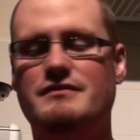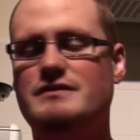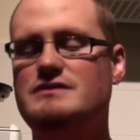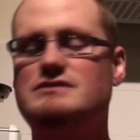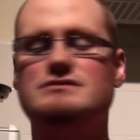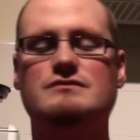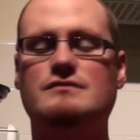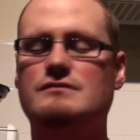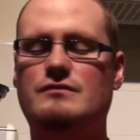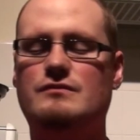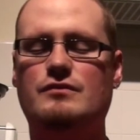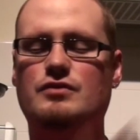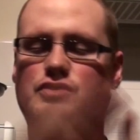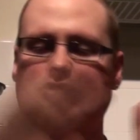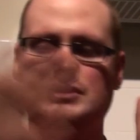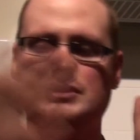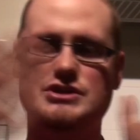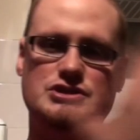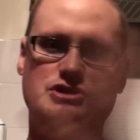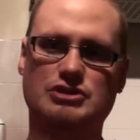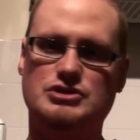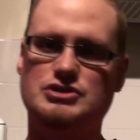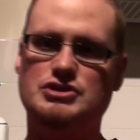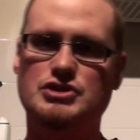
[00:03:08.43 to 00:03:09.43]
Of course
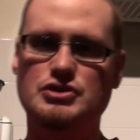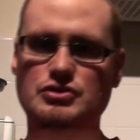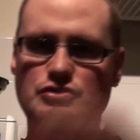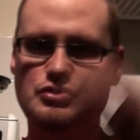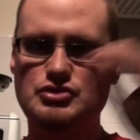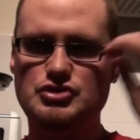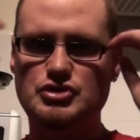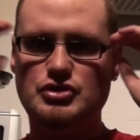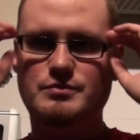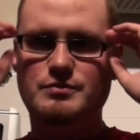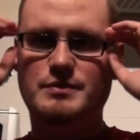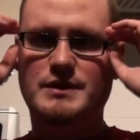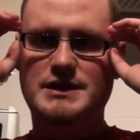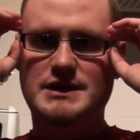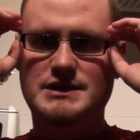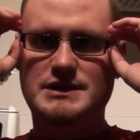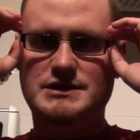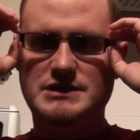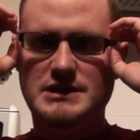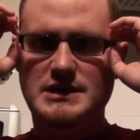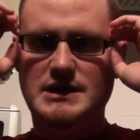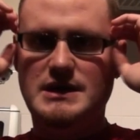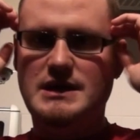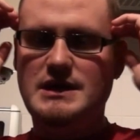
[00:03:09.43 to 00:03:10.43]
it's on YouTube, but
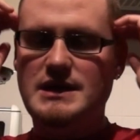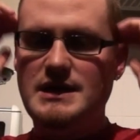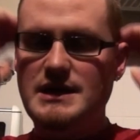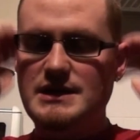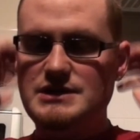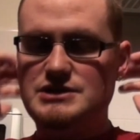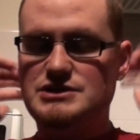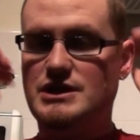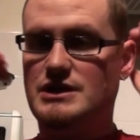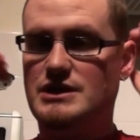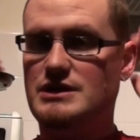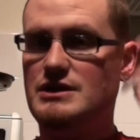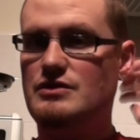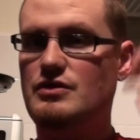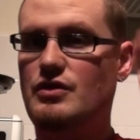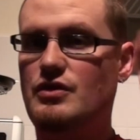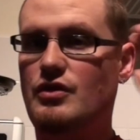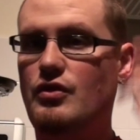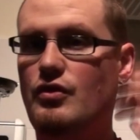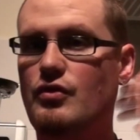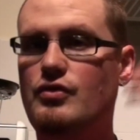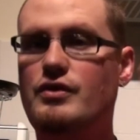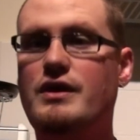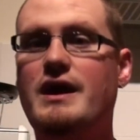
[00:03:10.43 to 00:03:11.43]
it's done in
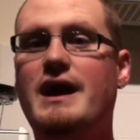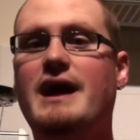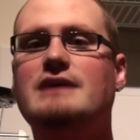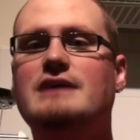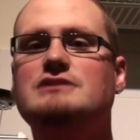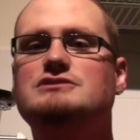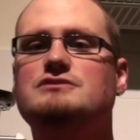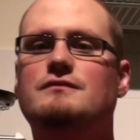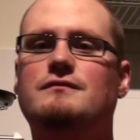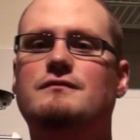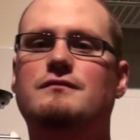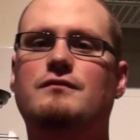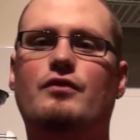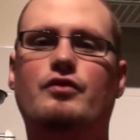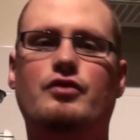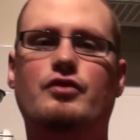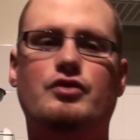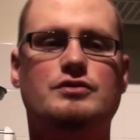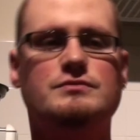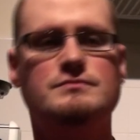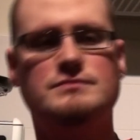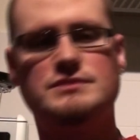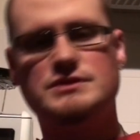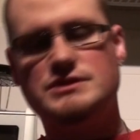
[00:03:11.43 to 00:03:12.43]
all kinds of
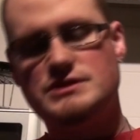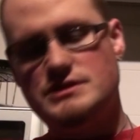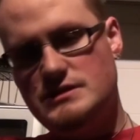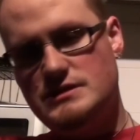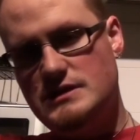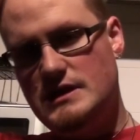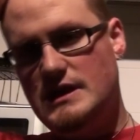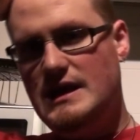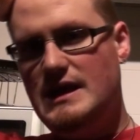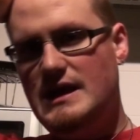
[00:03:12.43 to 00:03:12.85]
forms.